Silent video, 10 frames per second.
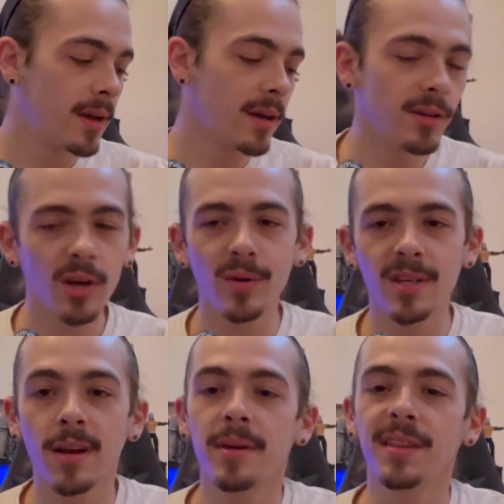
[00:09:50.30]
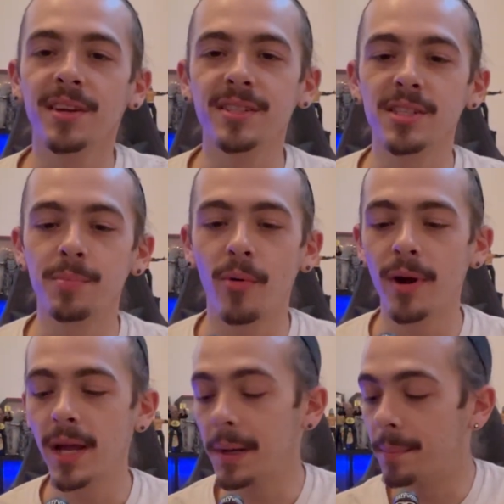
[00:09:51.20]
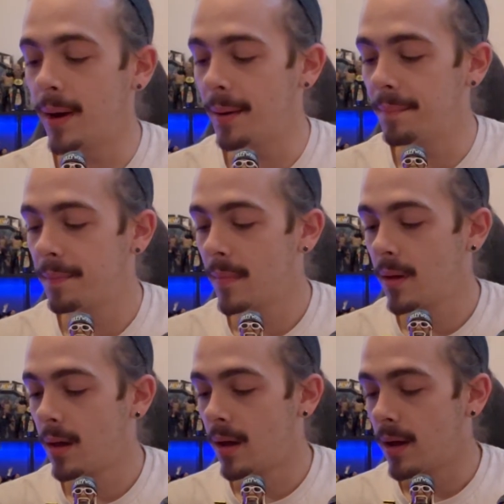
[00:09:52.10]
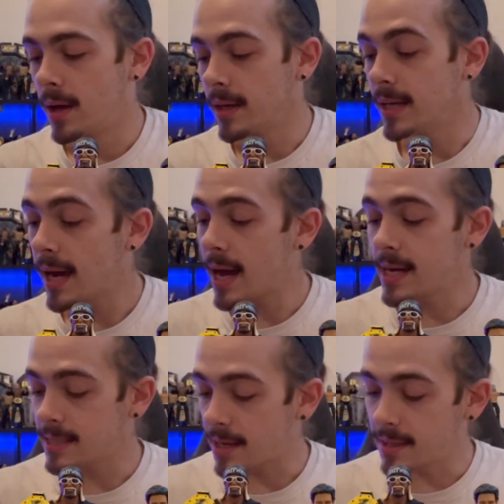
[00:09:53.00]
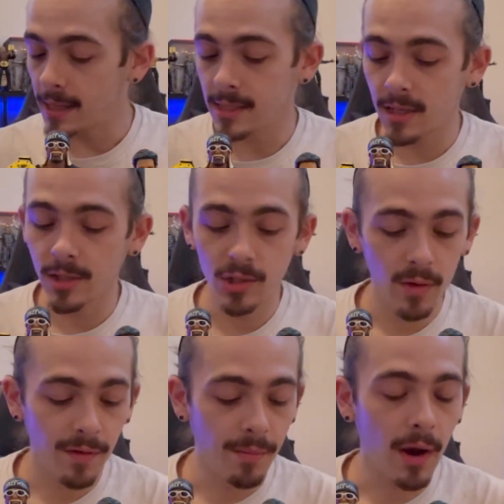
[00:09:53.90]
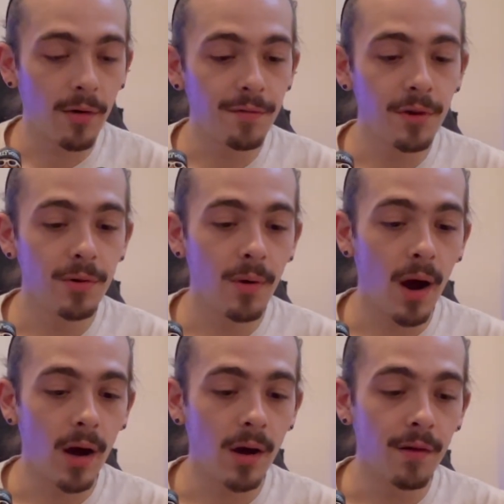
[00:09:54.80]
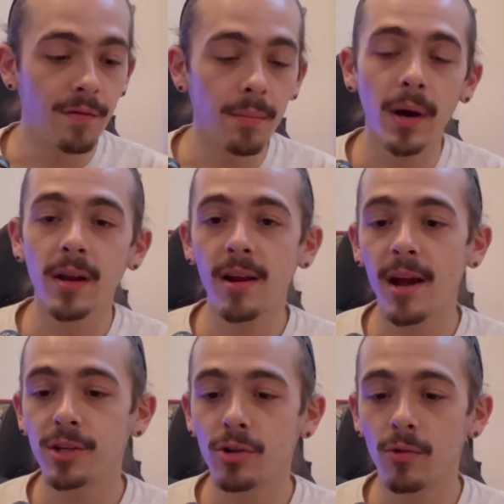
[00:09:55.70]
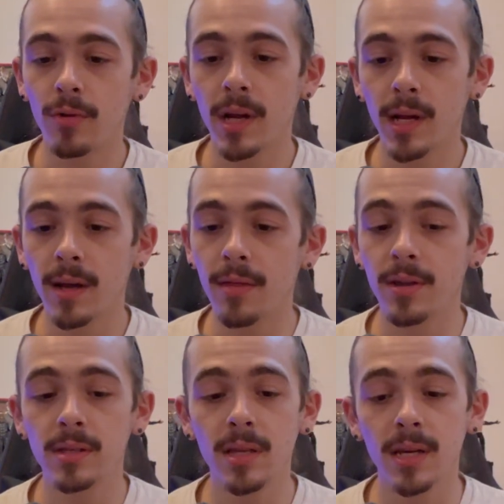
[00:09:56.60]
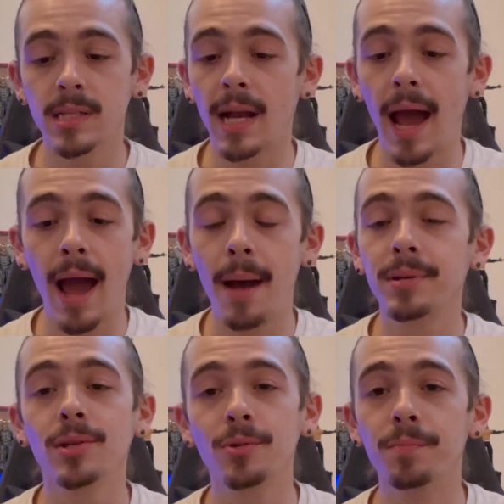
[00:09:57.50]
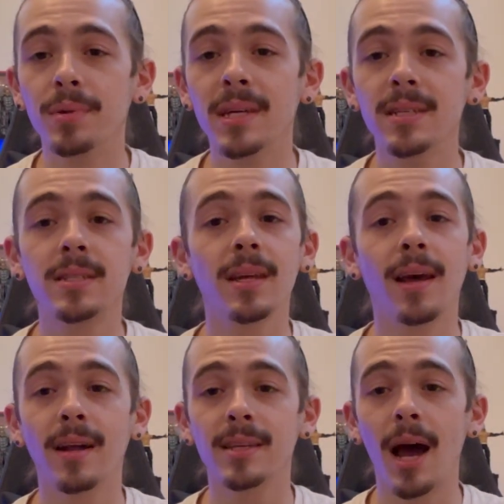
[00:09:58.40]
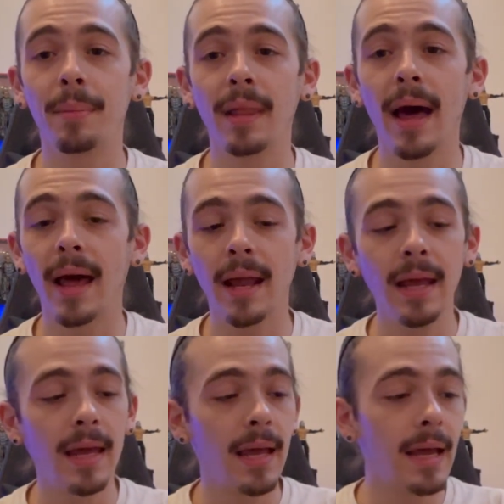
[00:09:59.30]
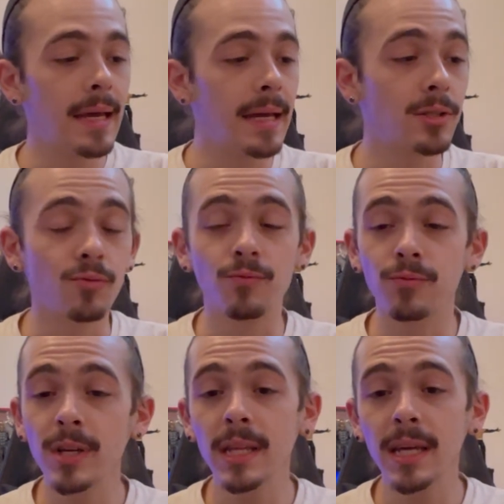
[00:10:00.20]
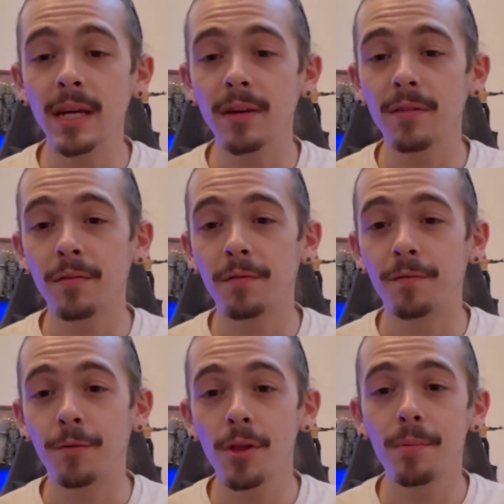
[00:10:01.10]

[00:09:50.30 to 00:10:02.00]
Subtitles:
is always going to be a little disappointing. But yeah, guys, I think that's going to do it for my review of the Monday Nitro Ring. This thing is an absolute beast, and on top of that, it's really for the